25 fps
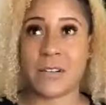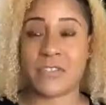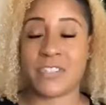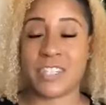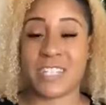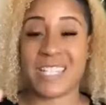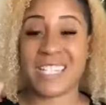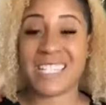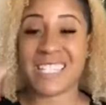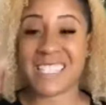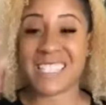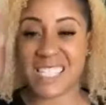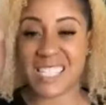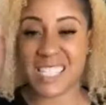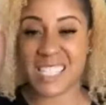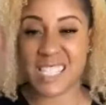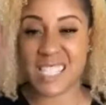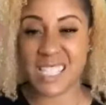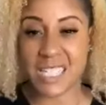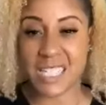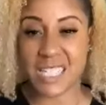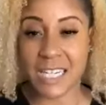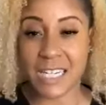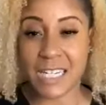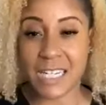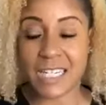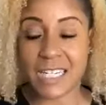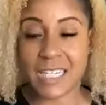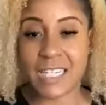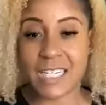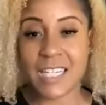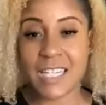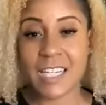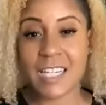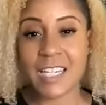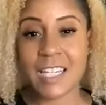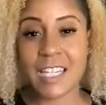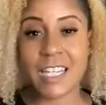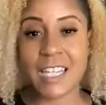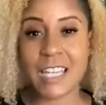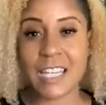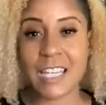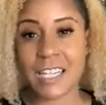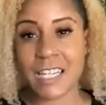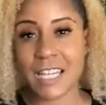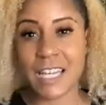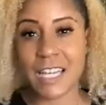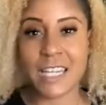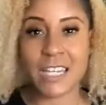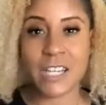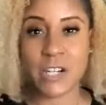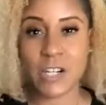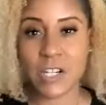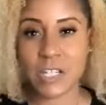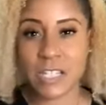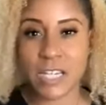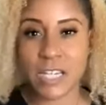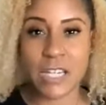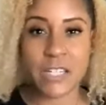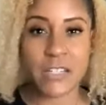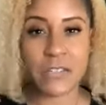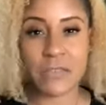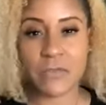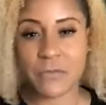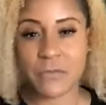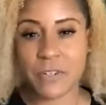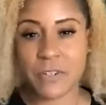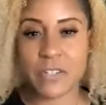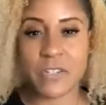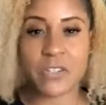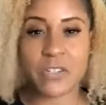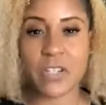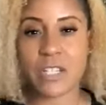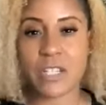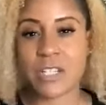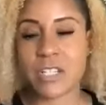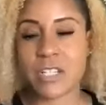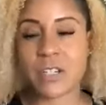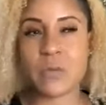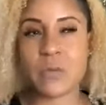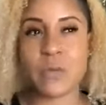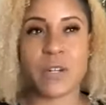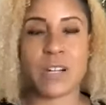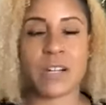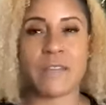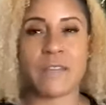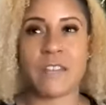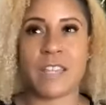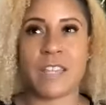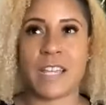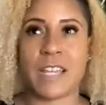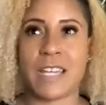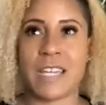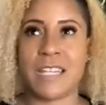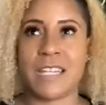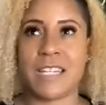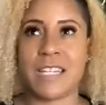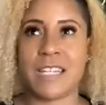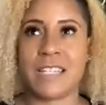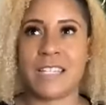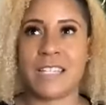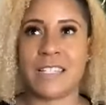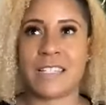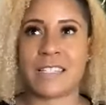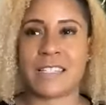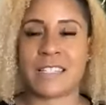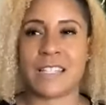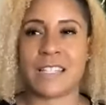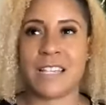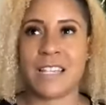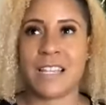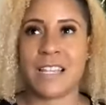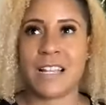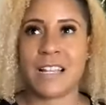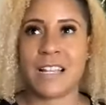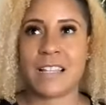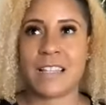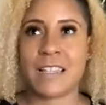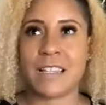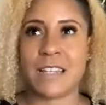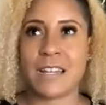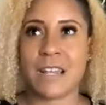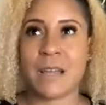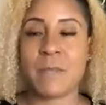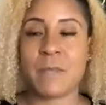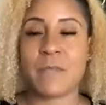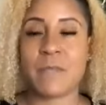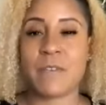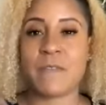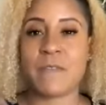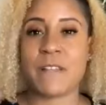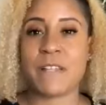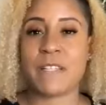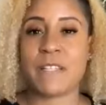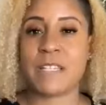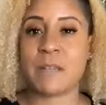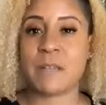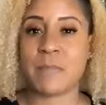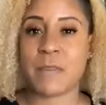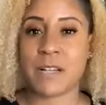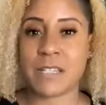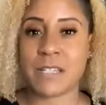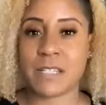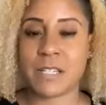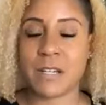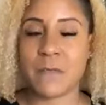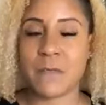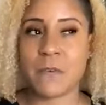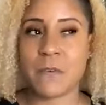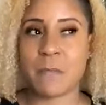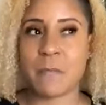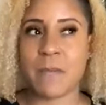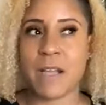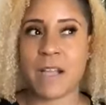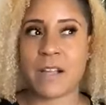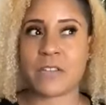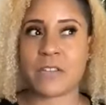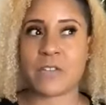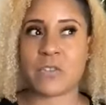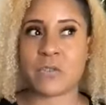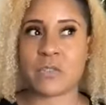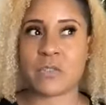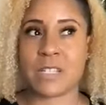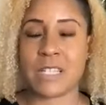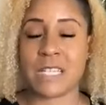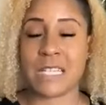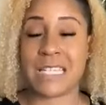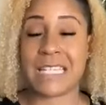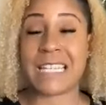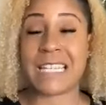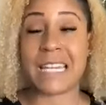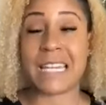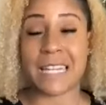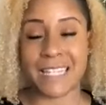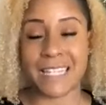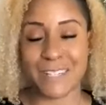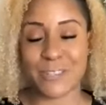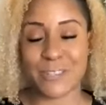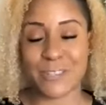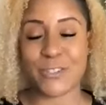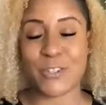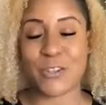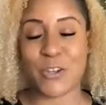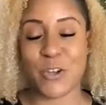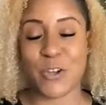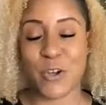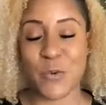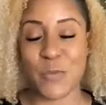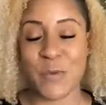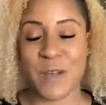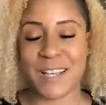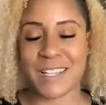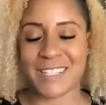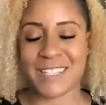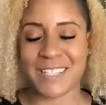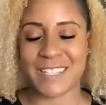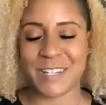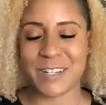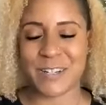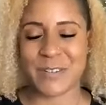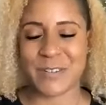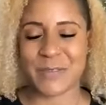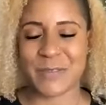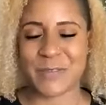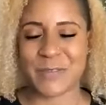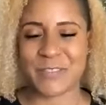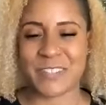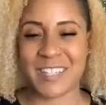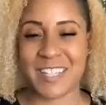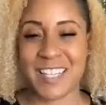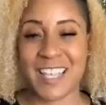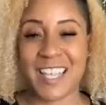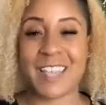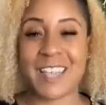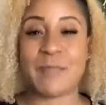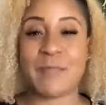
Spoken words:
to get stuck in that irritation, frustration, whatever that is, then I'm preventing myself from actually getting to know myself and